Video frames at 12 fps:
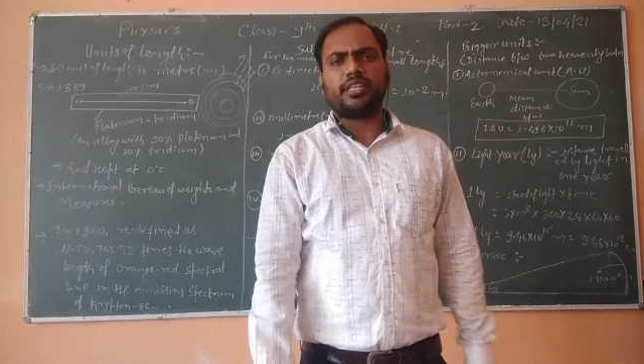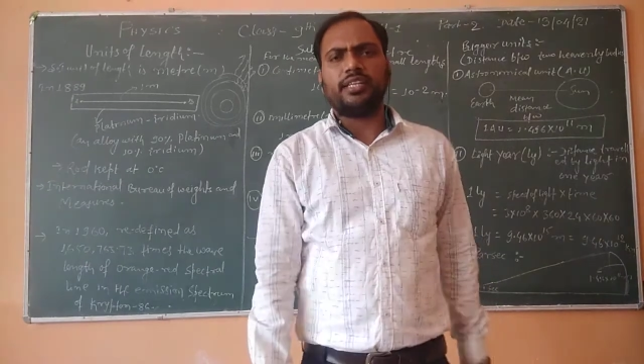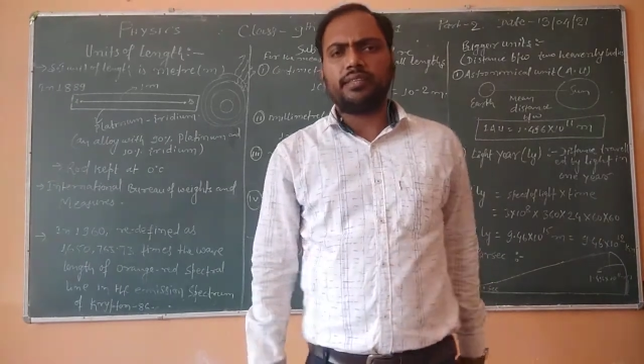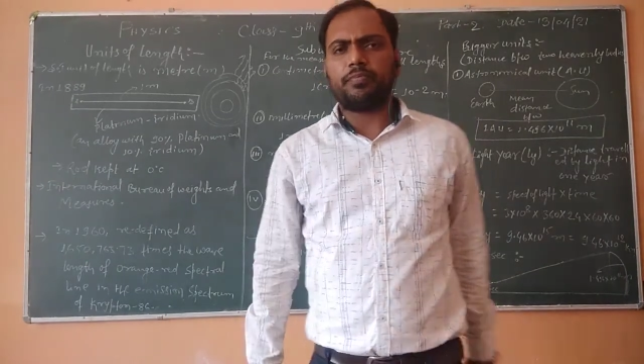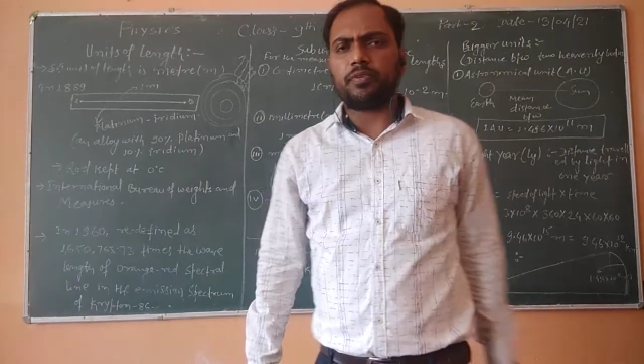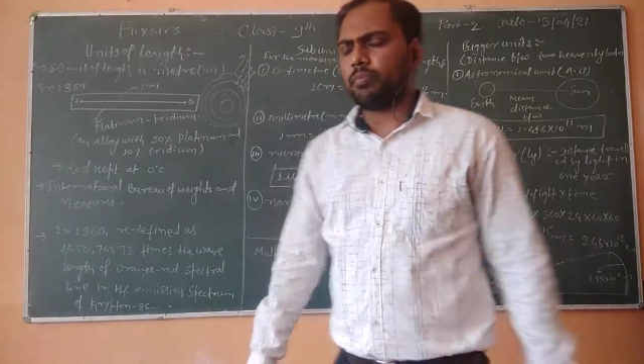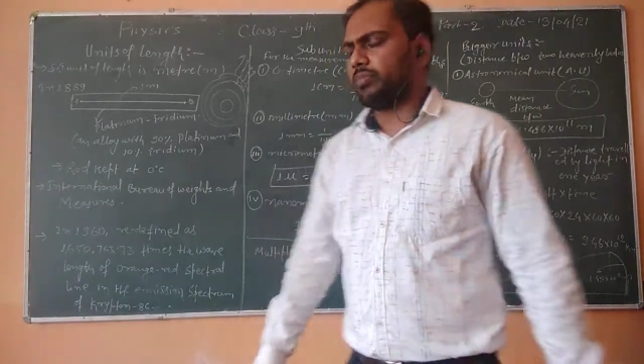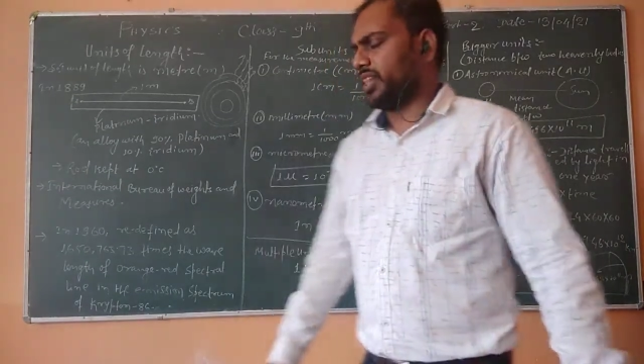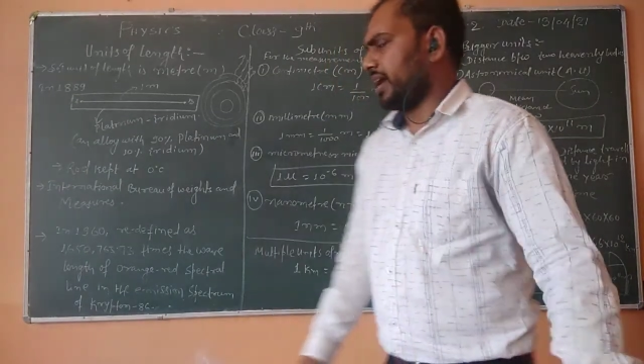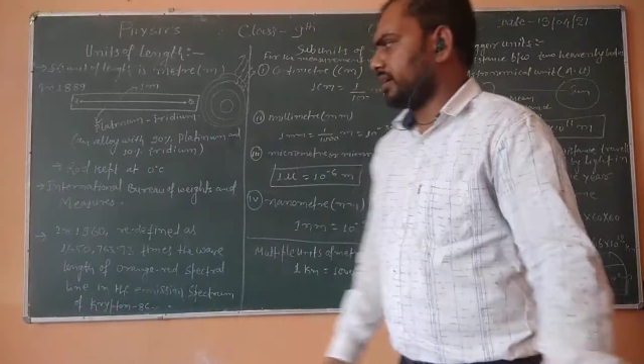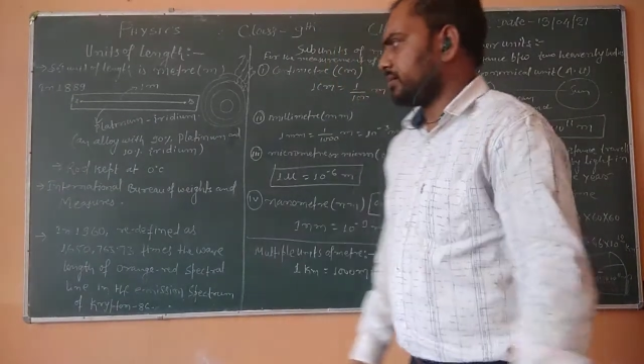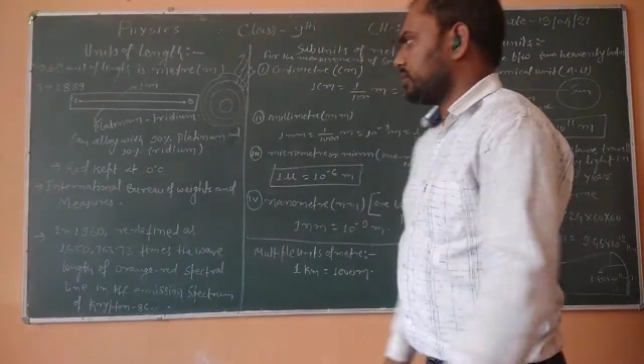read from
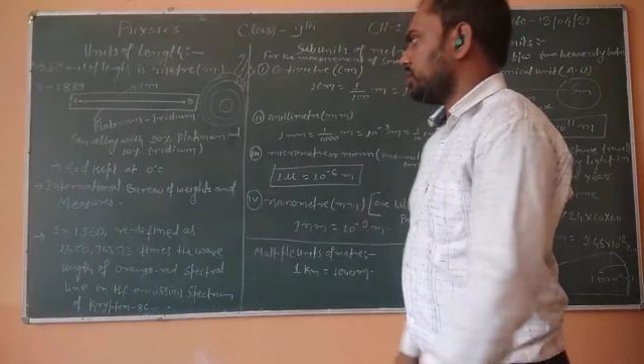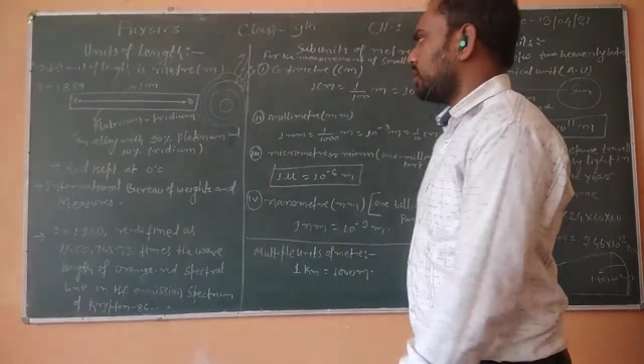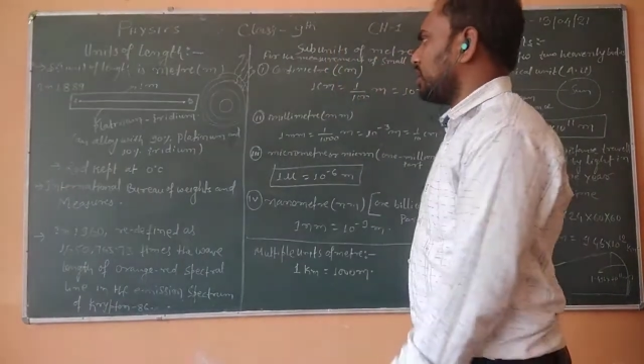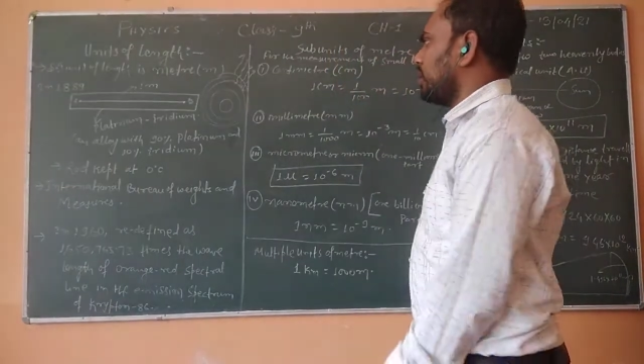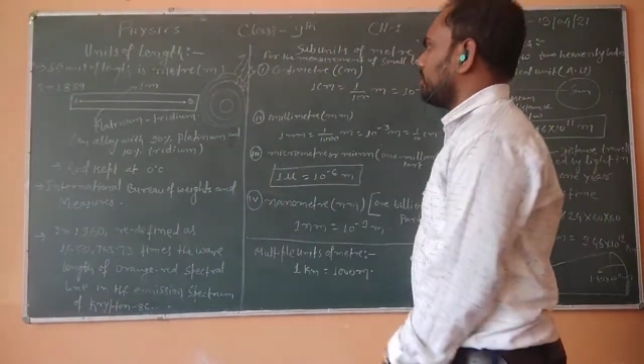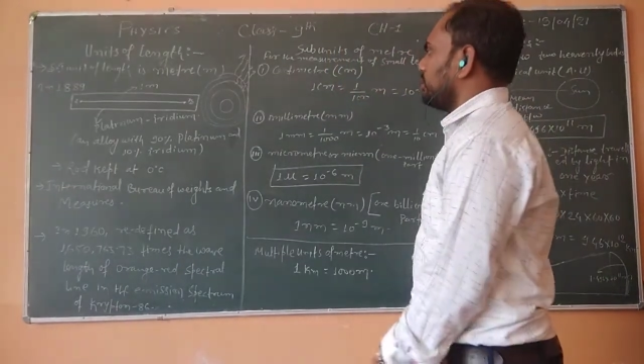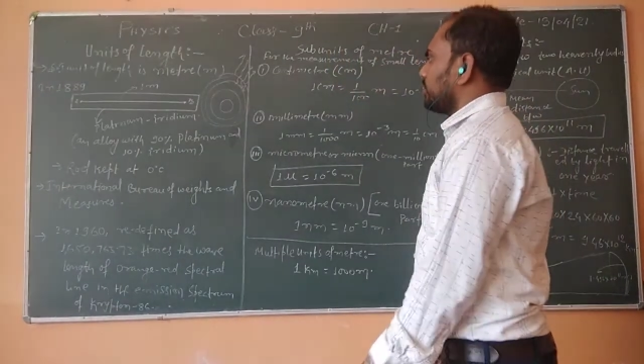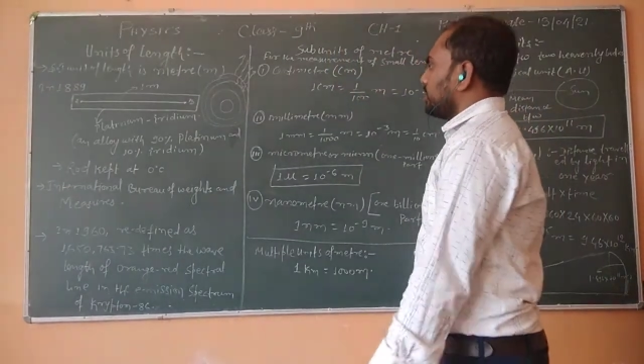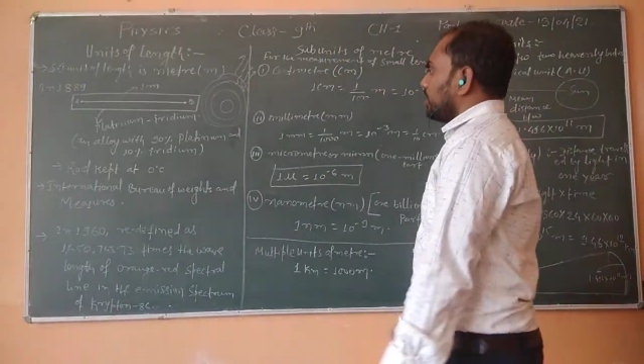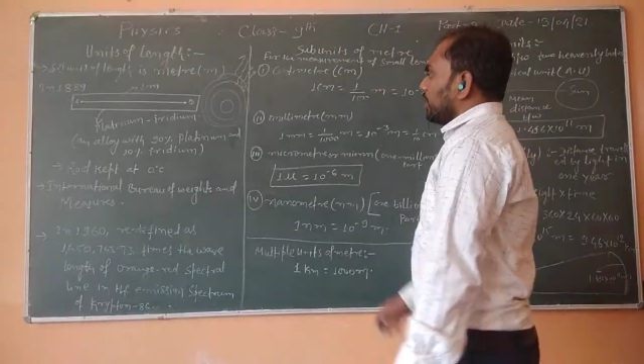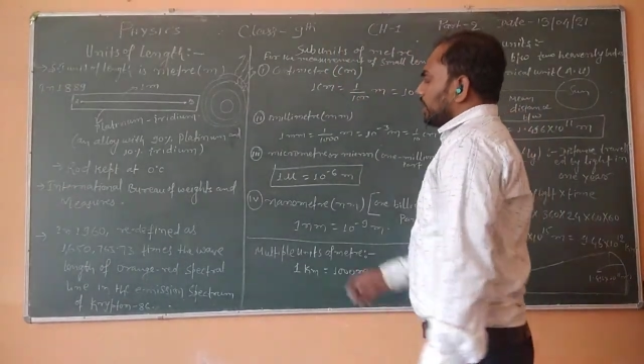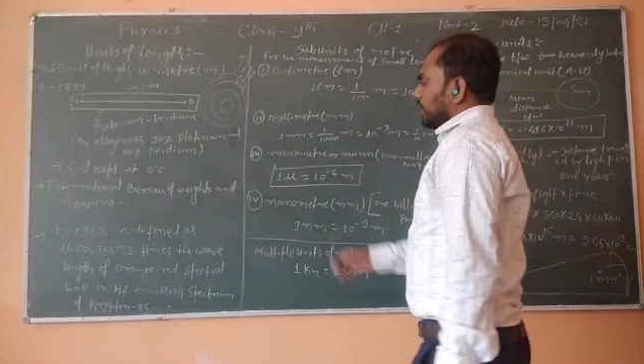that and
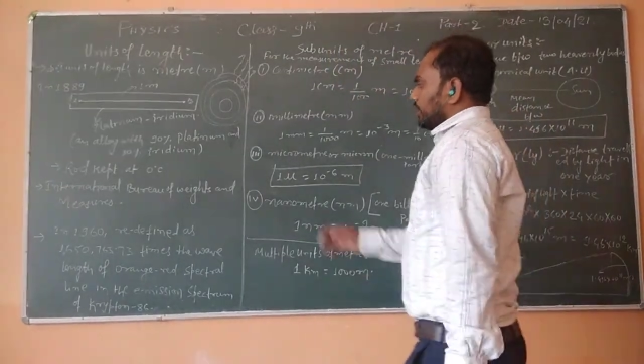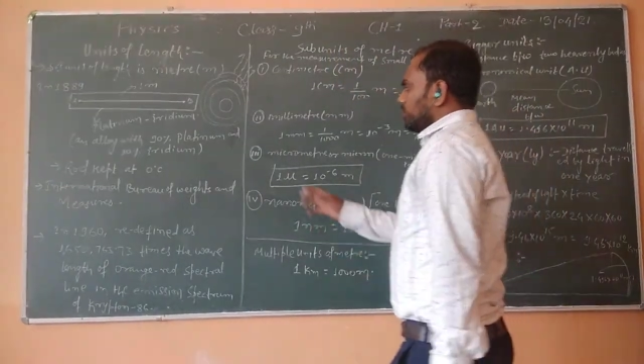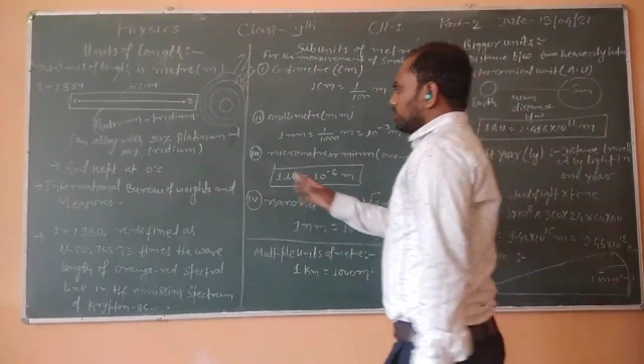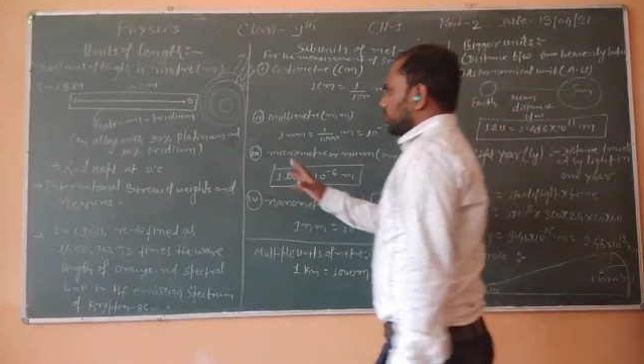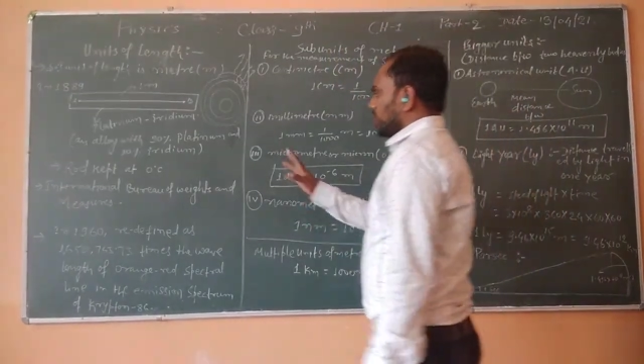able to